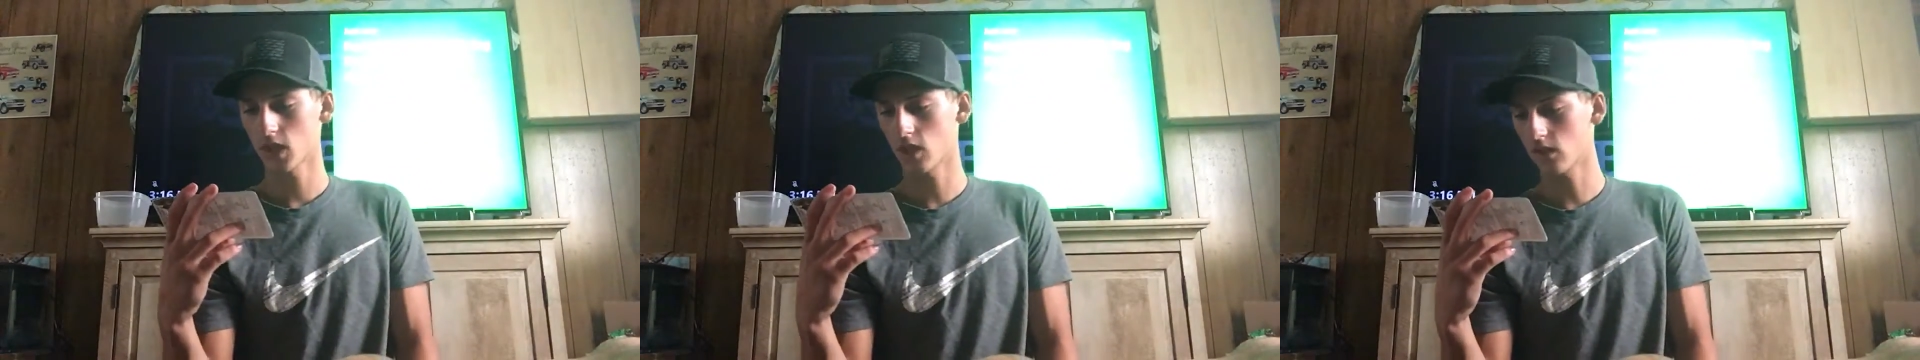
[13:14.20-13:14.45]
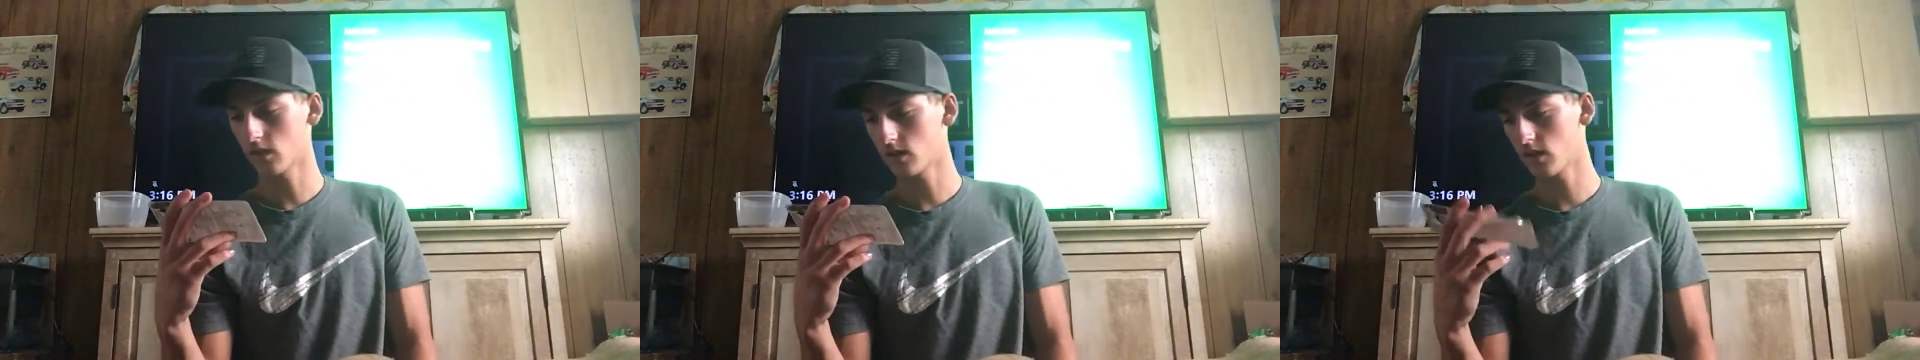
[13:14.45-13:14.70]

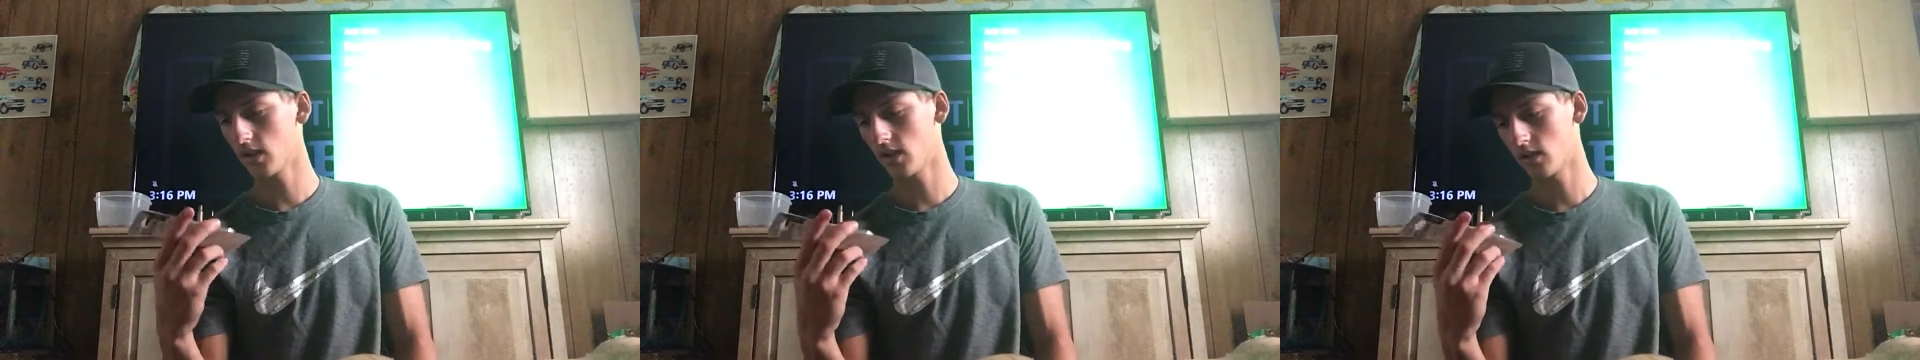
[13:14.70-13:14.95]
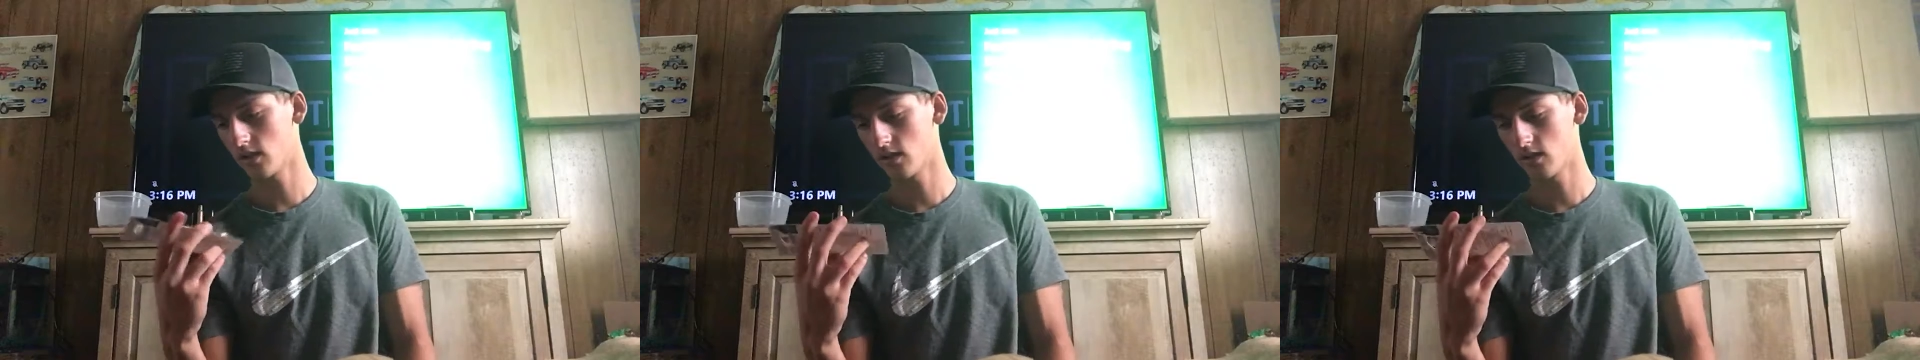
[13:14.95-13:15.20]
colored
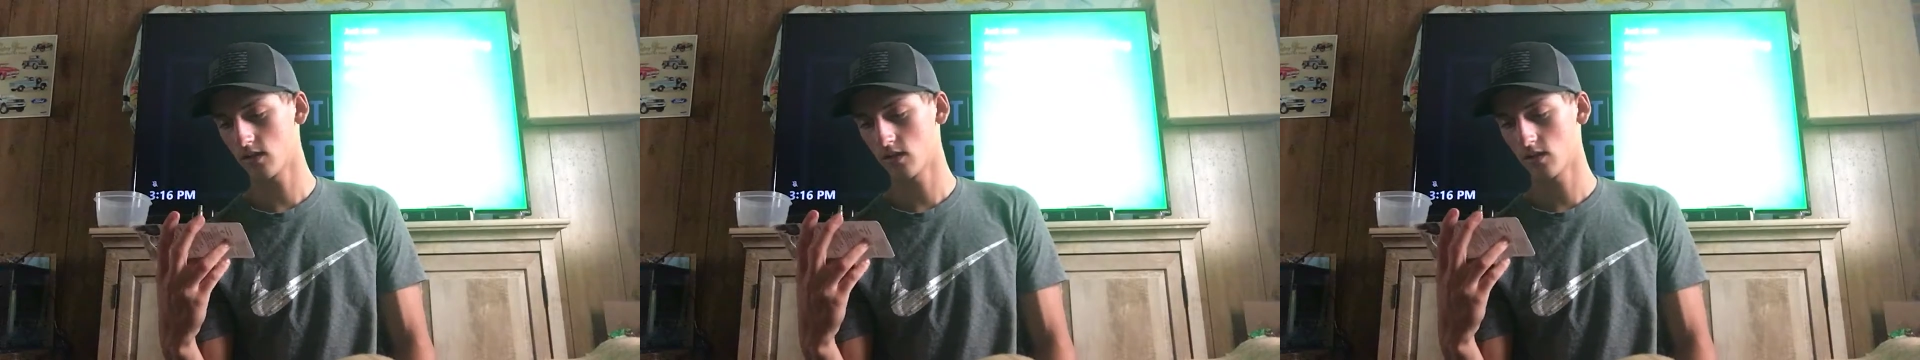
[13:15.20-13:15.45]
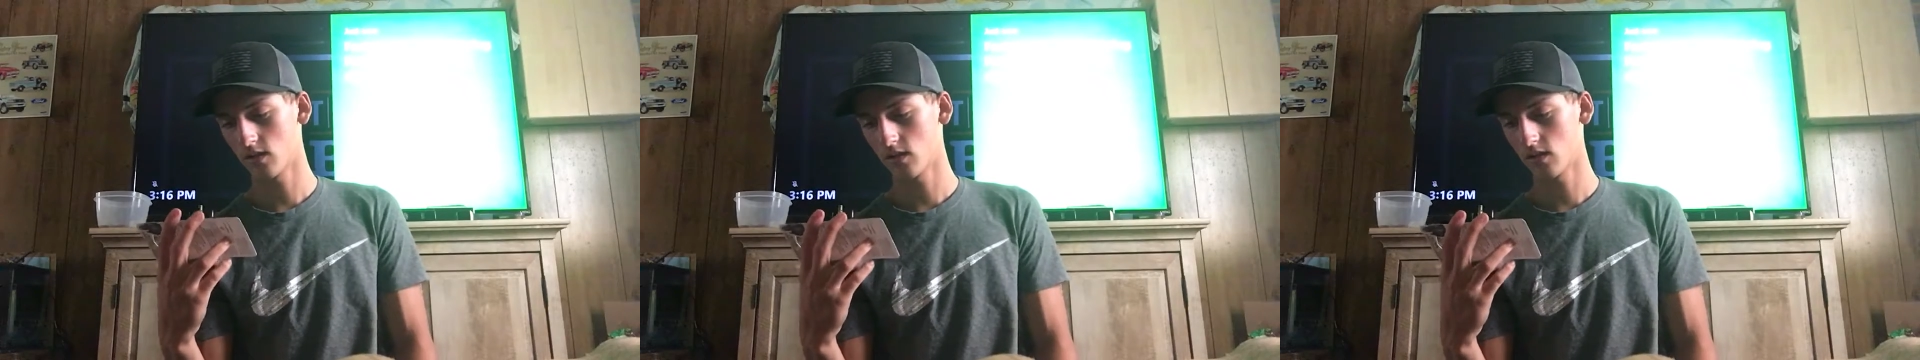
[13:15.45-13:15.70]

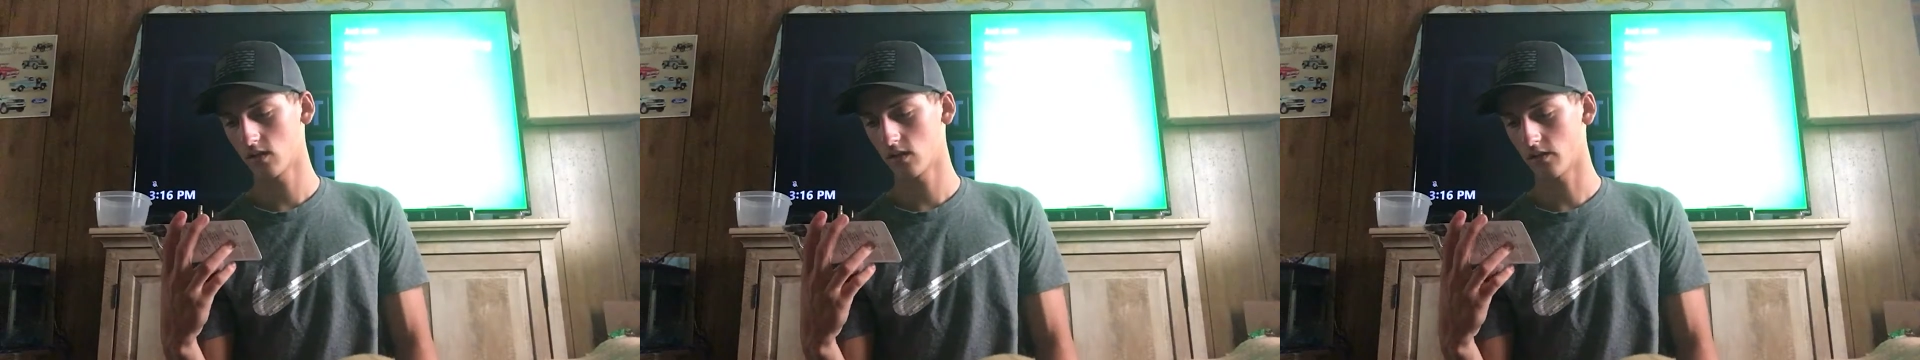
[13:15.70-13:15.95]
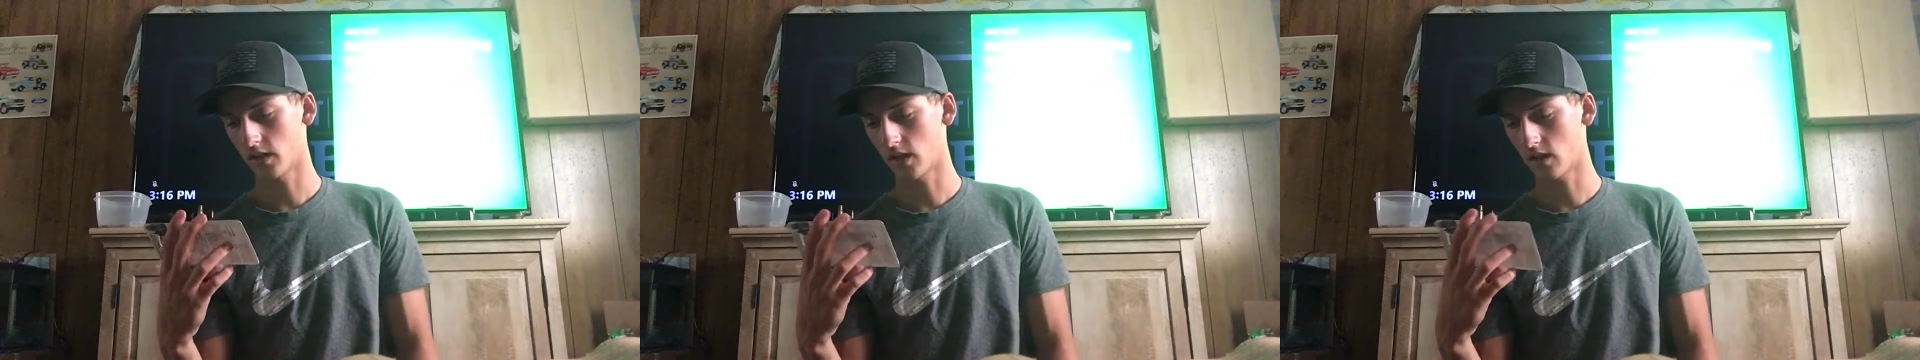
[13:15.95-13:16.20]

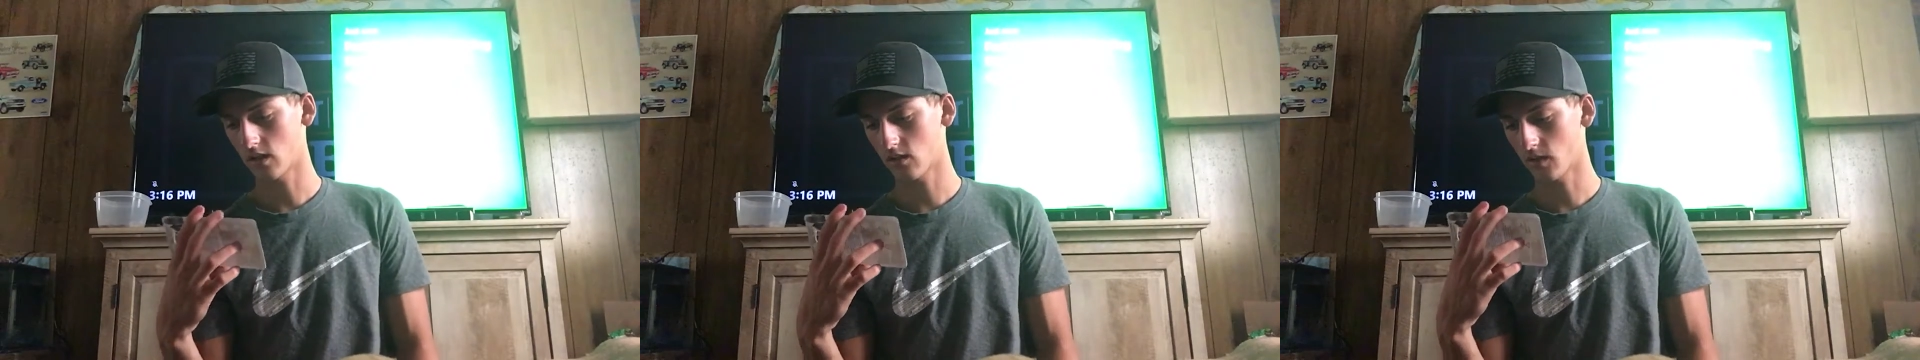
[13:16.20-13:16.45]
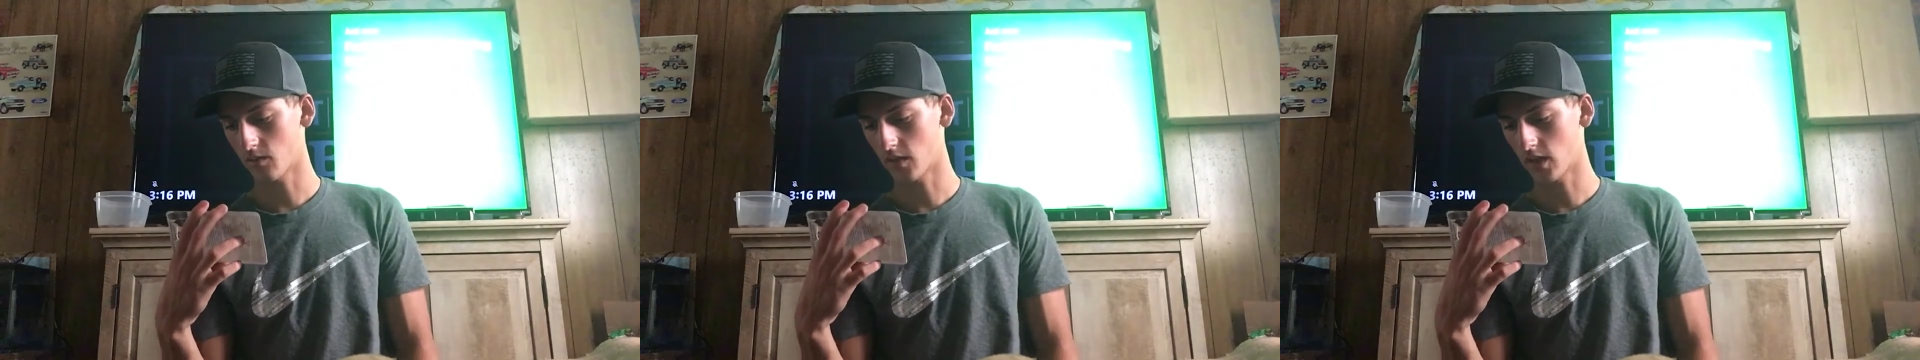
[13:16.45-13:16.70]
3-inch
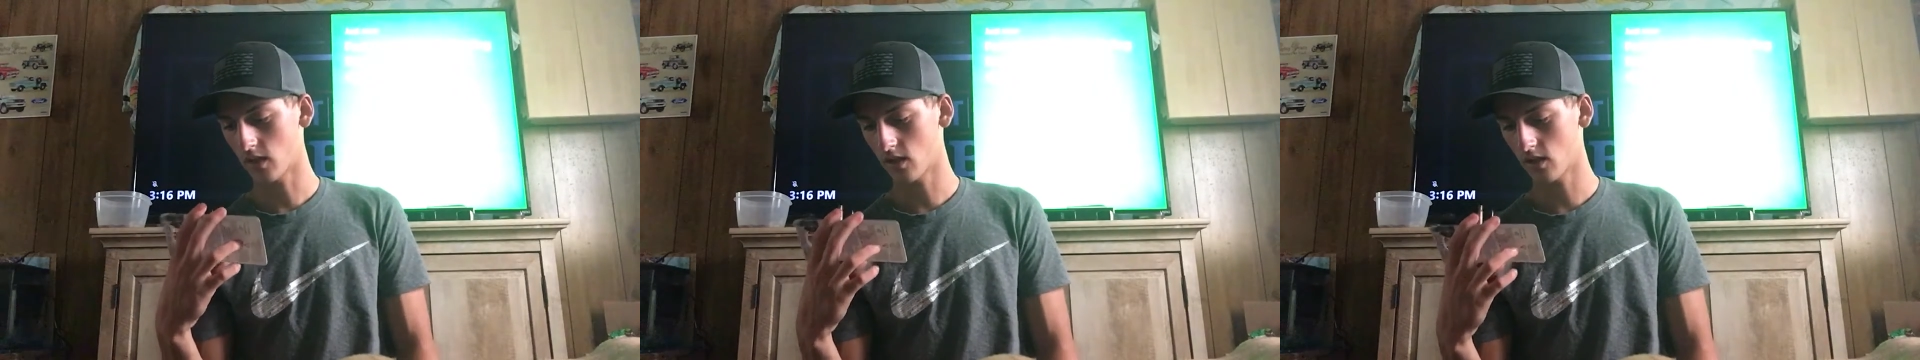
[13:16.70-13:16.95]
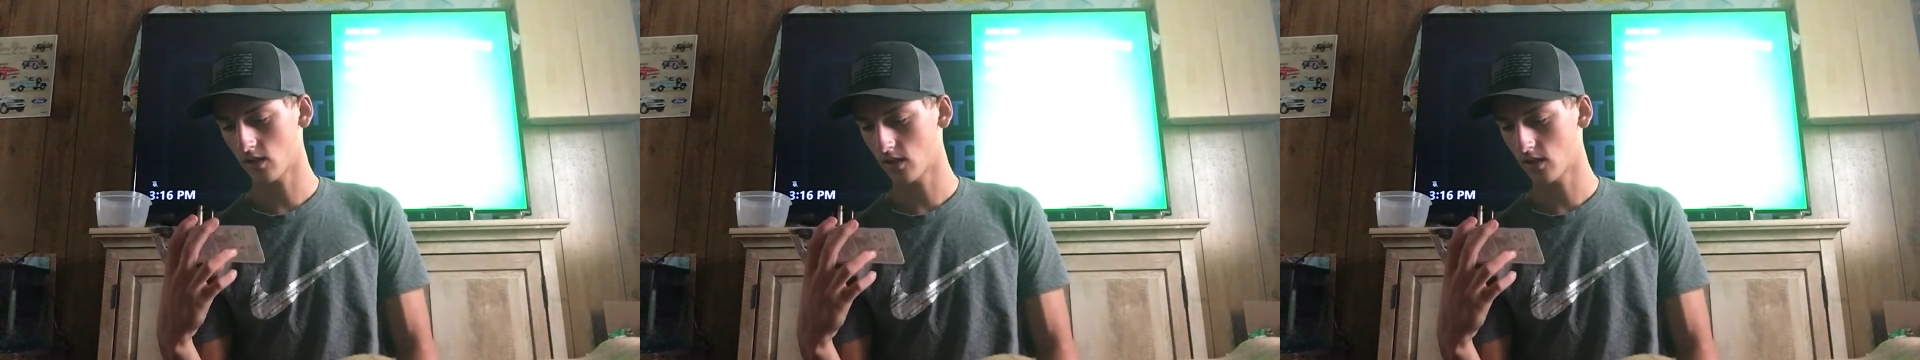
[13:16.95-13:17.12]
swim bait.